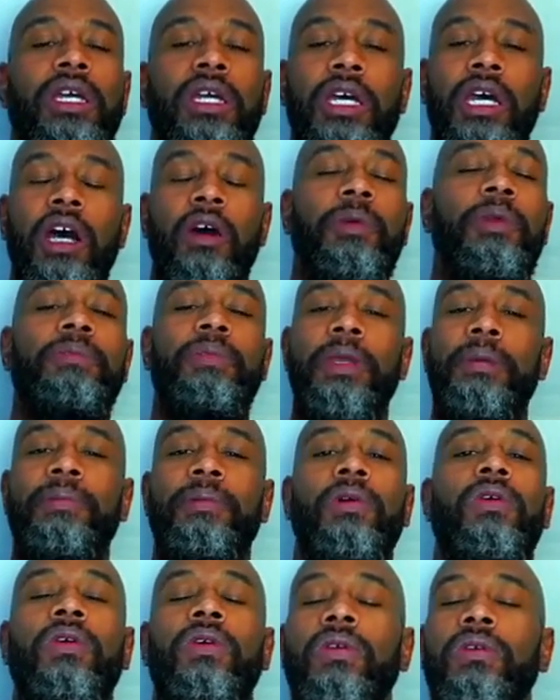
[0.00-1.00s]
helping
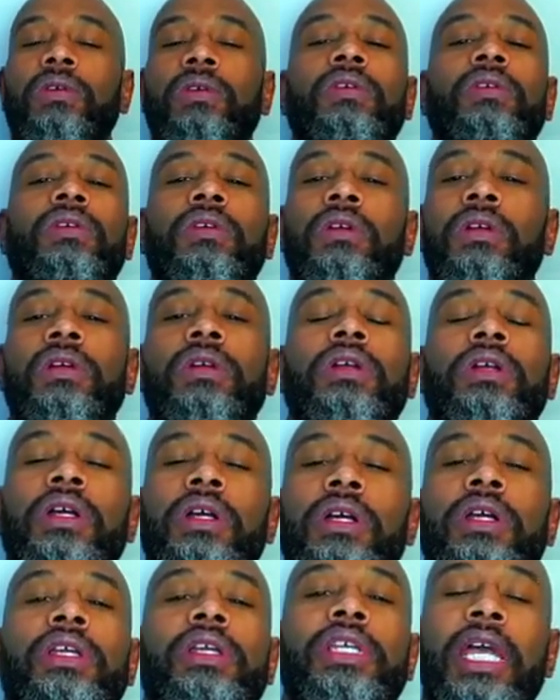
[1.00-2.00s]
people
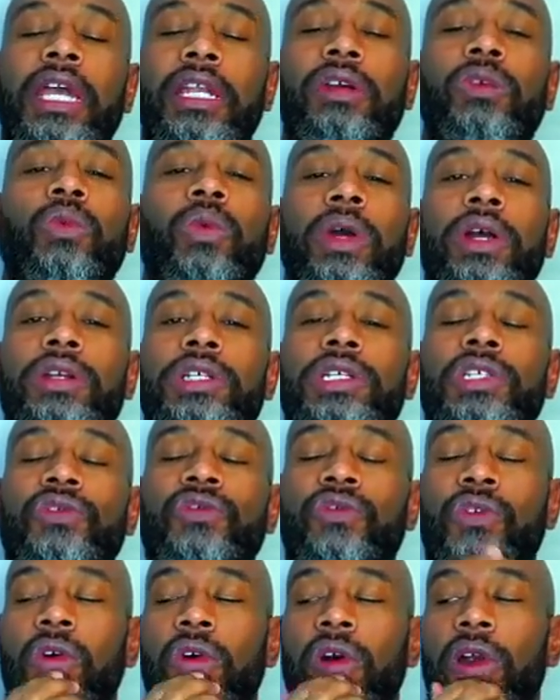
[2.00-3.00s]
gain awareness
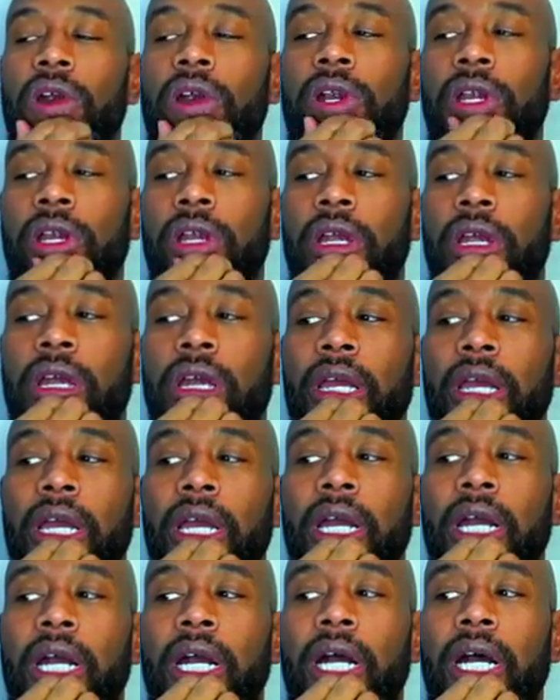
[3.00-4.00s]
for
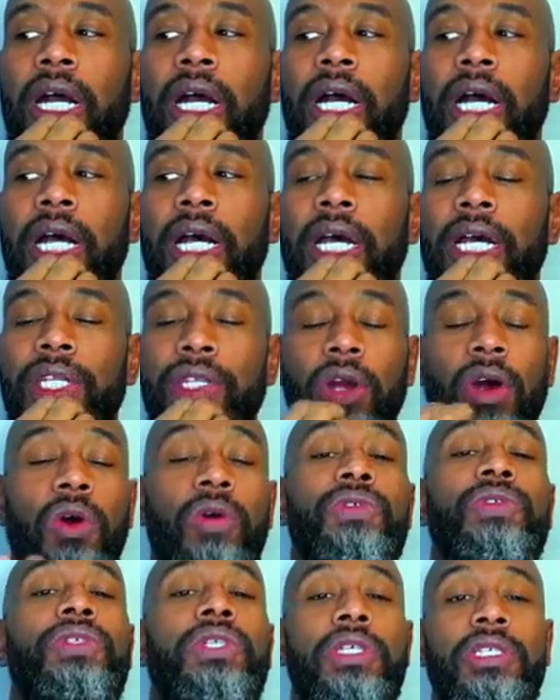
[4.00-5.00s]
their own
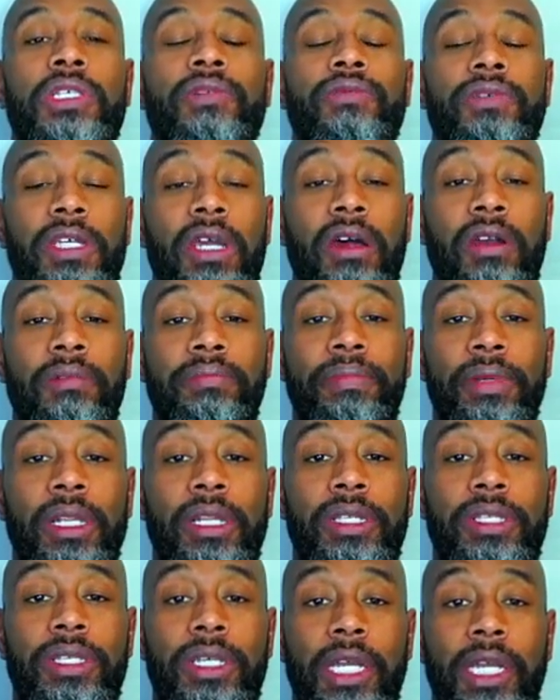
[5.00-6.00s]
sense of
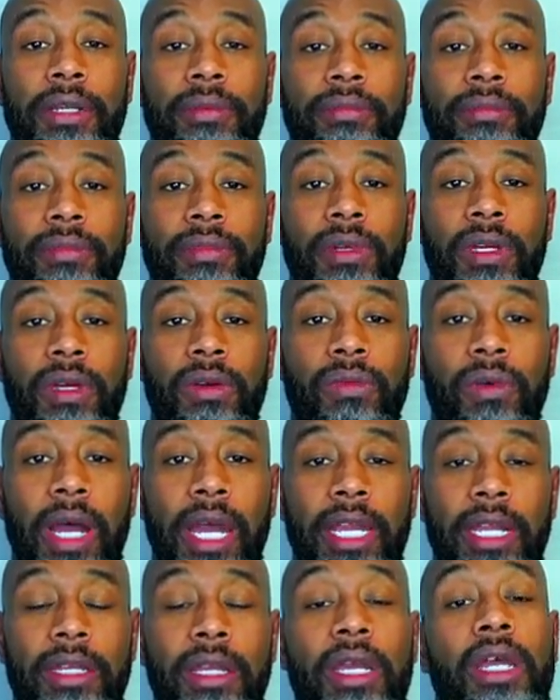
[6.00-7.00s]
accountability,
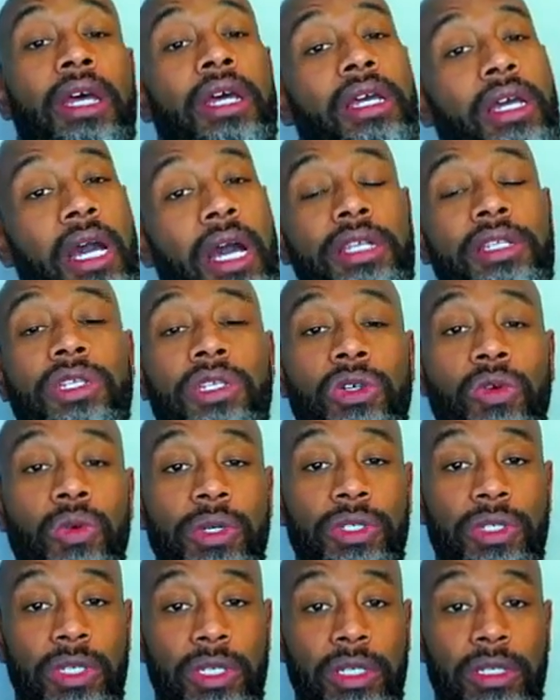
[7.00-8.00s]
right?
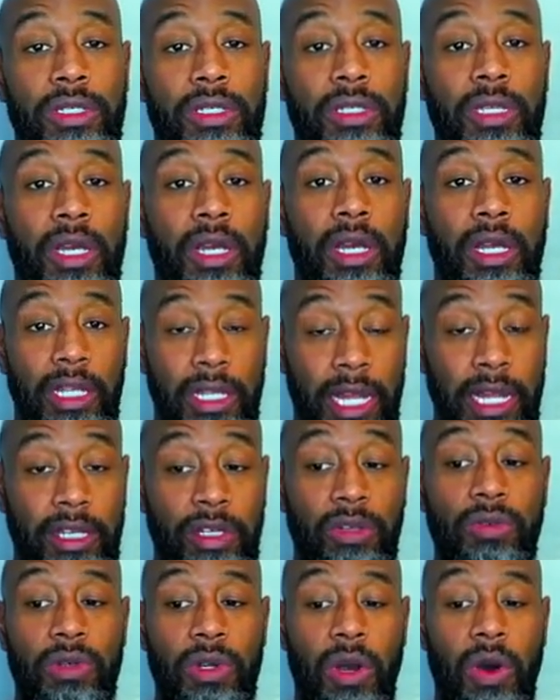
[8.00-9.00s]
Consequences let
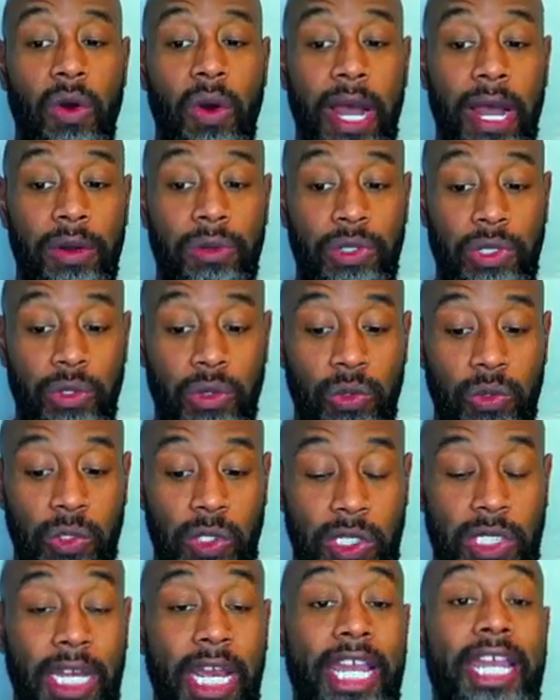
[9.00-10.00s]
you know how to
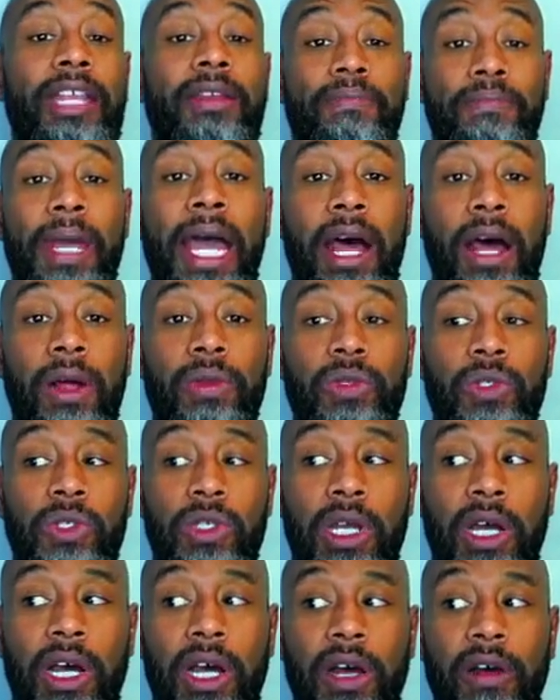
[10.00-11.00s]
stay in bounds
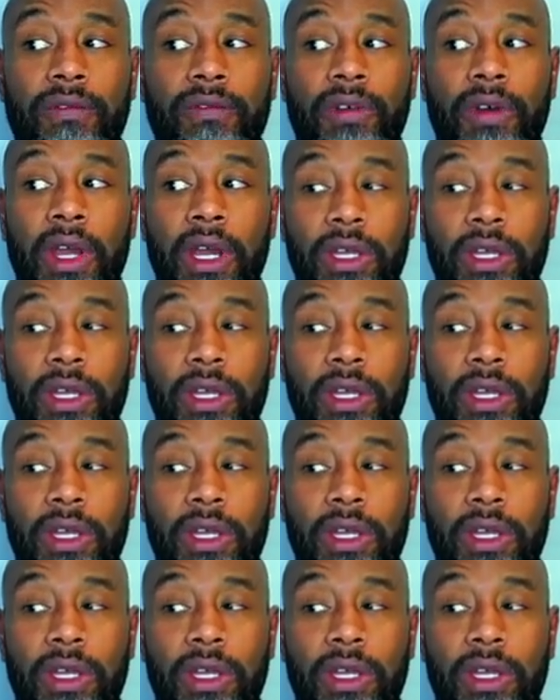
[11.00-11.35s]
of